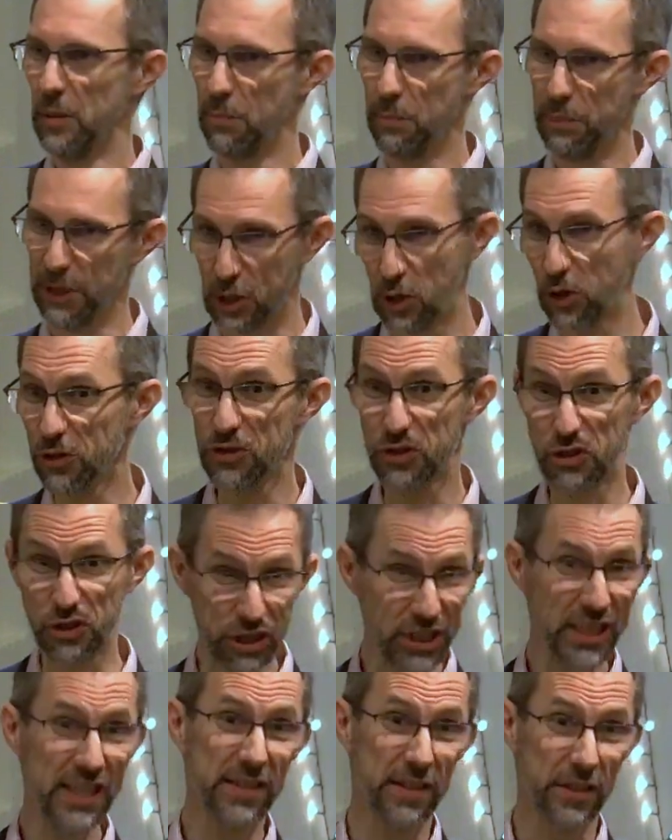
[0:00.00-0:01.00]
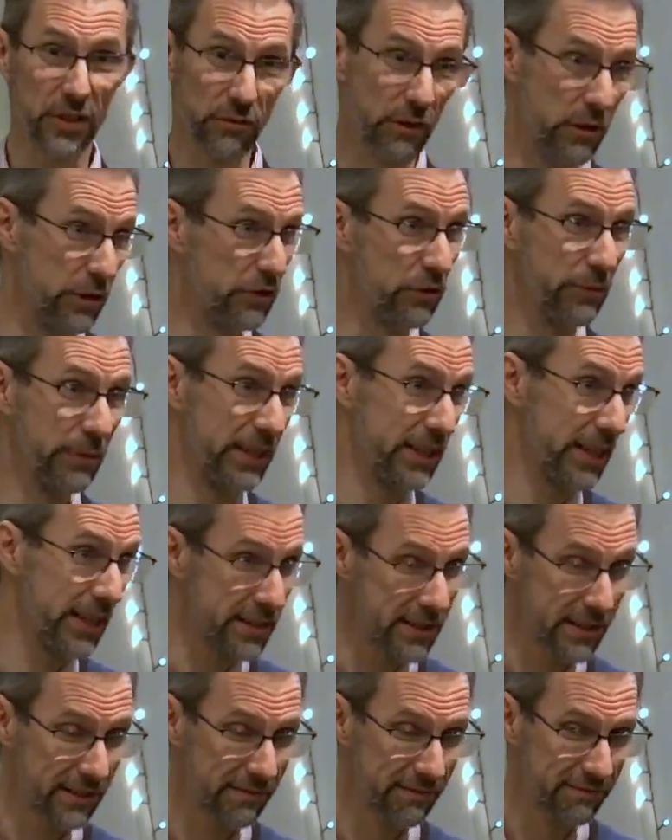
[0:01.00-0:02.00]
Because Jesus rose from the
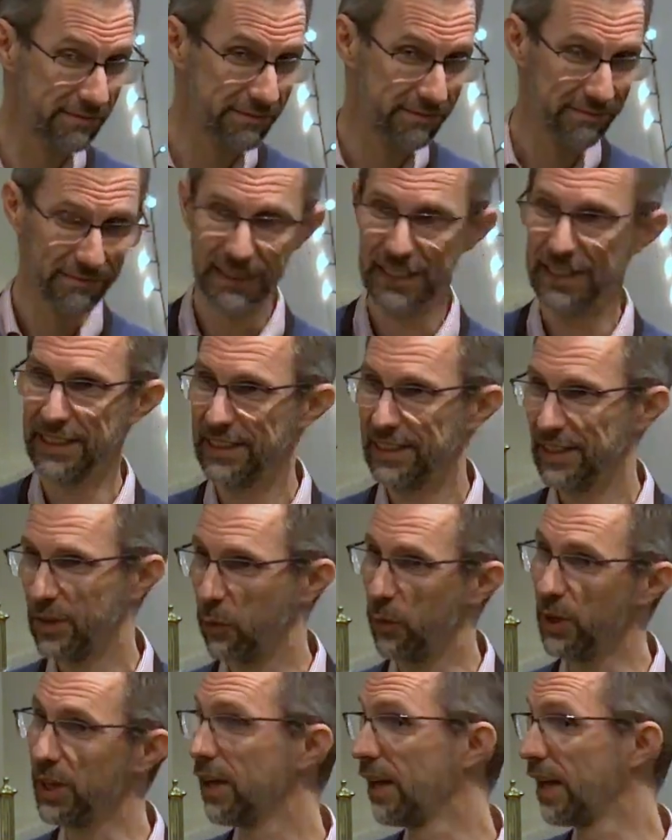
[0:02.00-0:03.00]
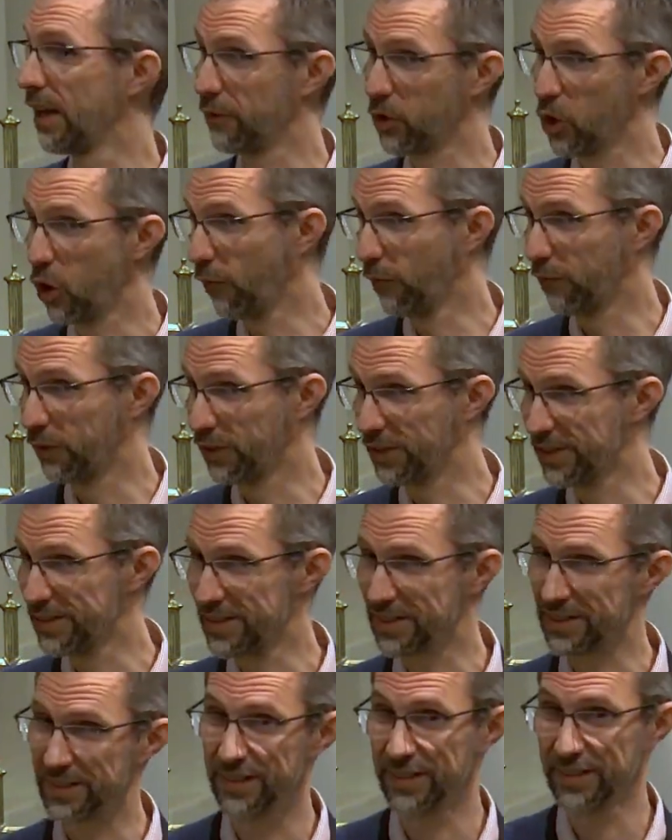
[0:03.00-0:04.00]
dead, we can have
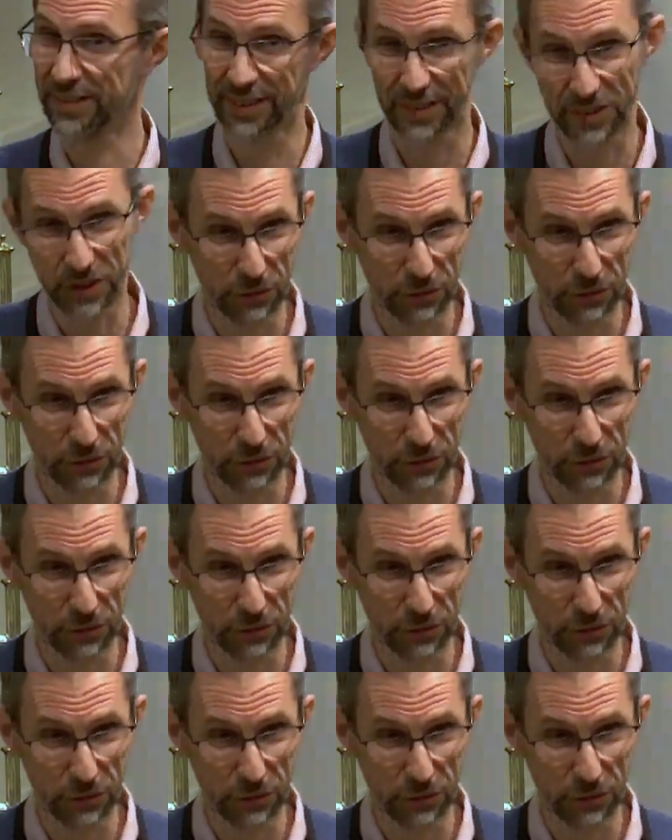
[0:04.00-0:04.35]
confidence that as